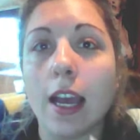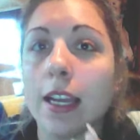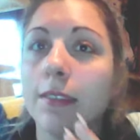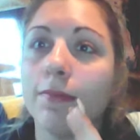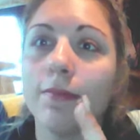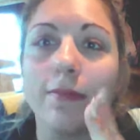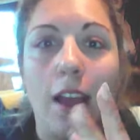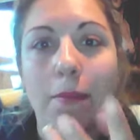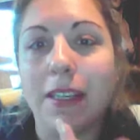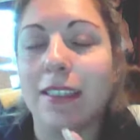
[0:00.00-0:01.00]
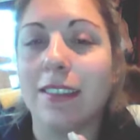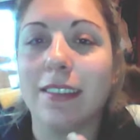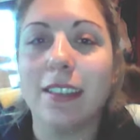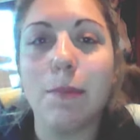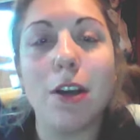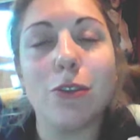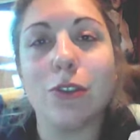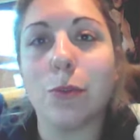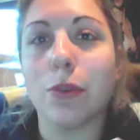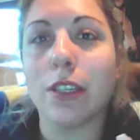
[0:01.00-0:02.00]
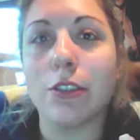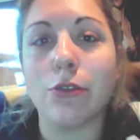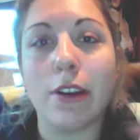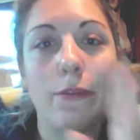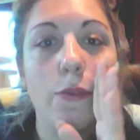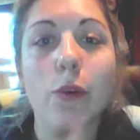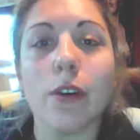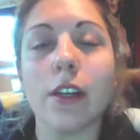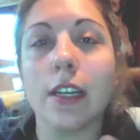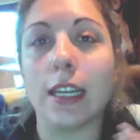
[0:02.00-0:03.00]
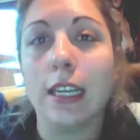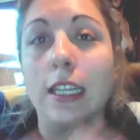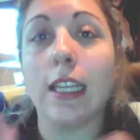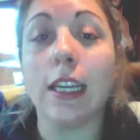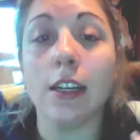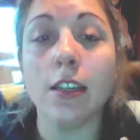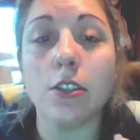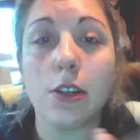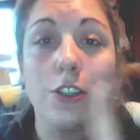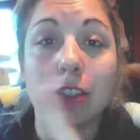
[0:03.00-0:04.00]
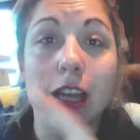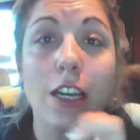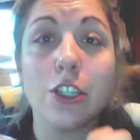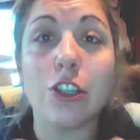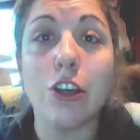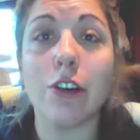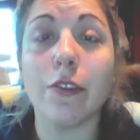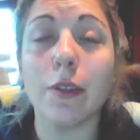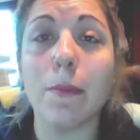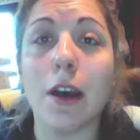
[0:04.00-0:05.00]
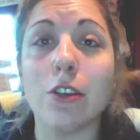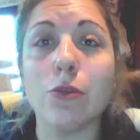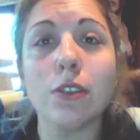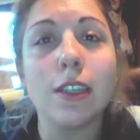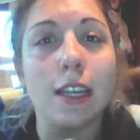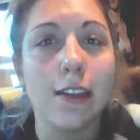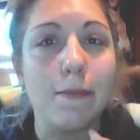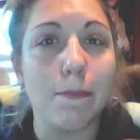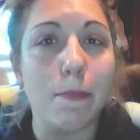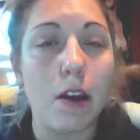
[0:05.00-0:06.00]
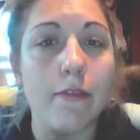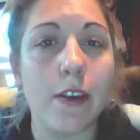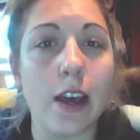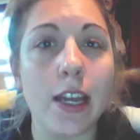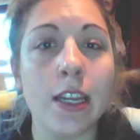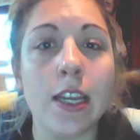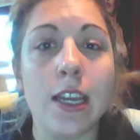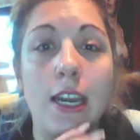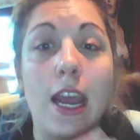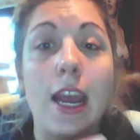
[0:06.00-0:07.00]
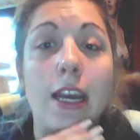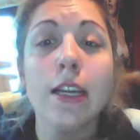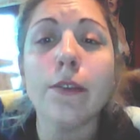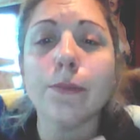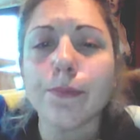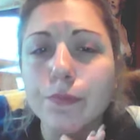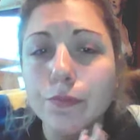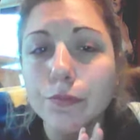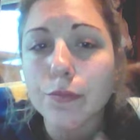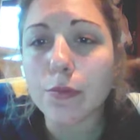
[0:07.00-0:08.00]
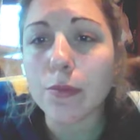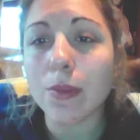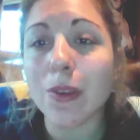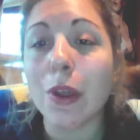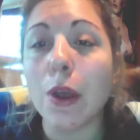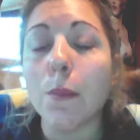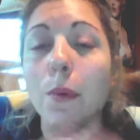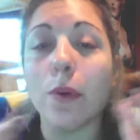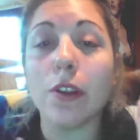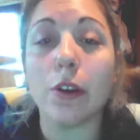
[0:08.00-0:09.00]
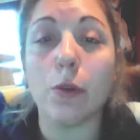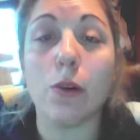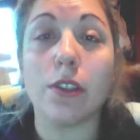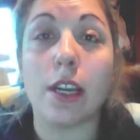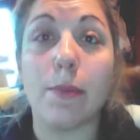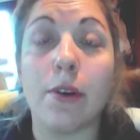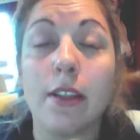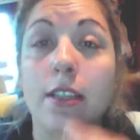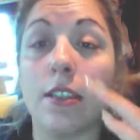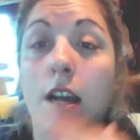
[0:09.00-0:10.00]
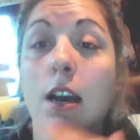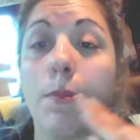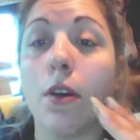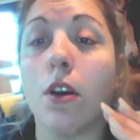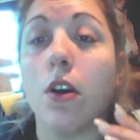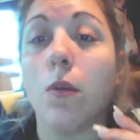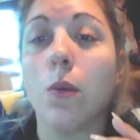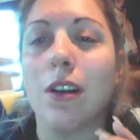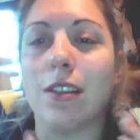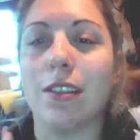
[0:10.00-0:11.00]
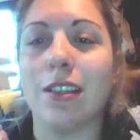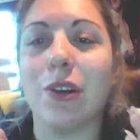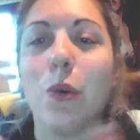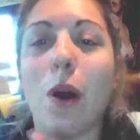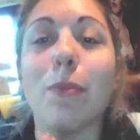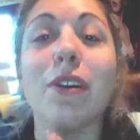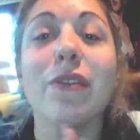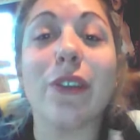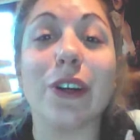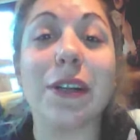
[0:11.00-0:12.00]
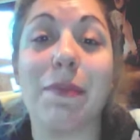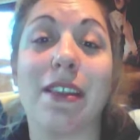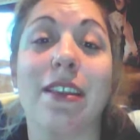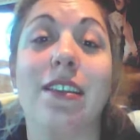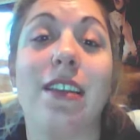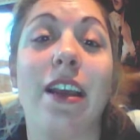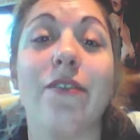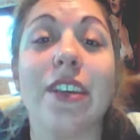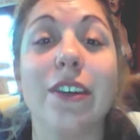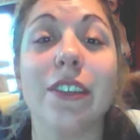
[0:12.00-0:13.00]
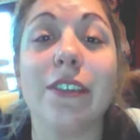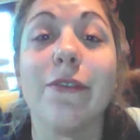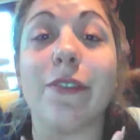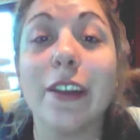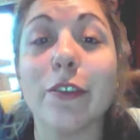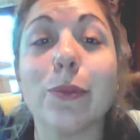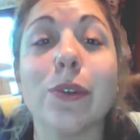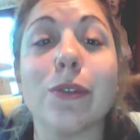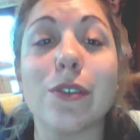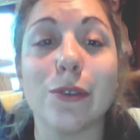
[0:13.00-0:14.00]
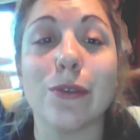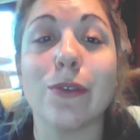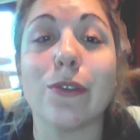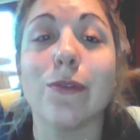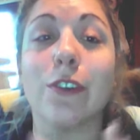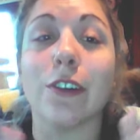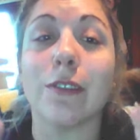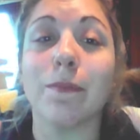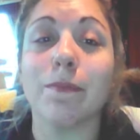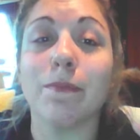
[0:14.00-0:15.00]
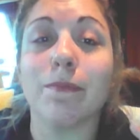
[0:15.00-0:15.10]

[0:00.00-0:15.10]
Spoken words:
I mean, the modules are pretty straightforward and clear, so I just kind of took from the module and kind of modified and added. But one of the quotes that I put at the top was, "Cooperative learning methods have yielded favorable results for